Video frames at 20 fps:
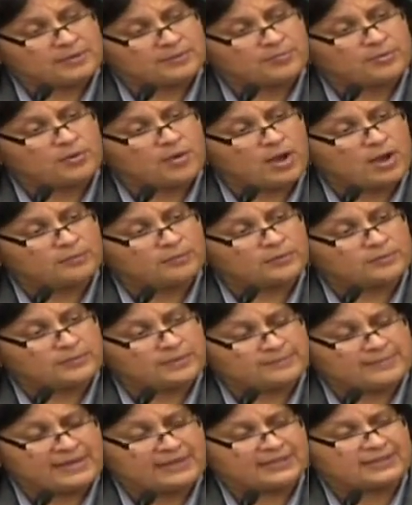a problem
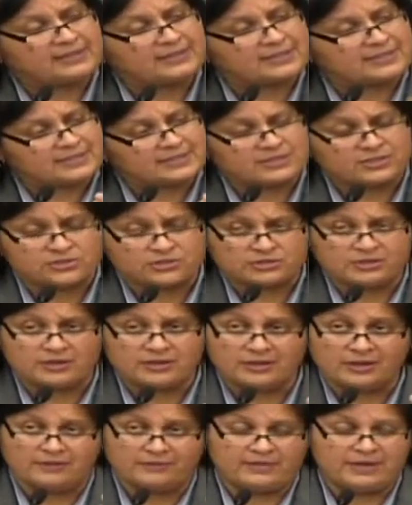in making a decision
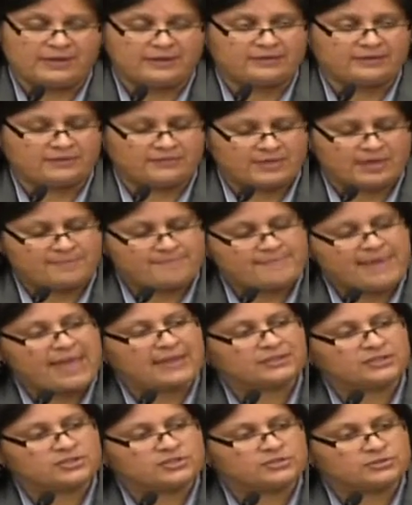of that
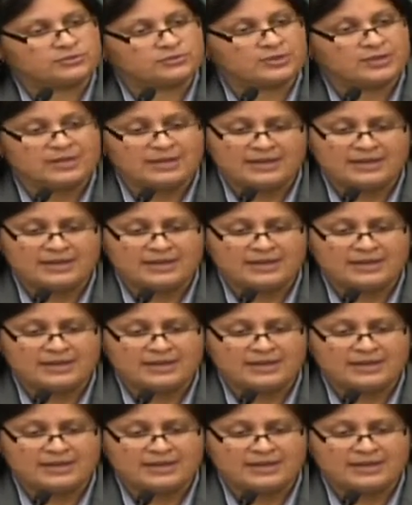magnitude.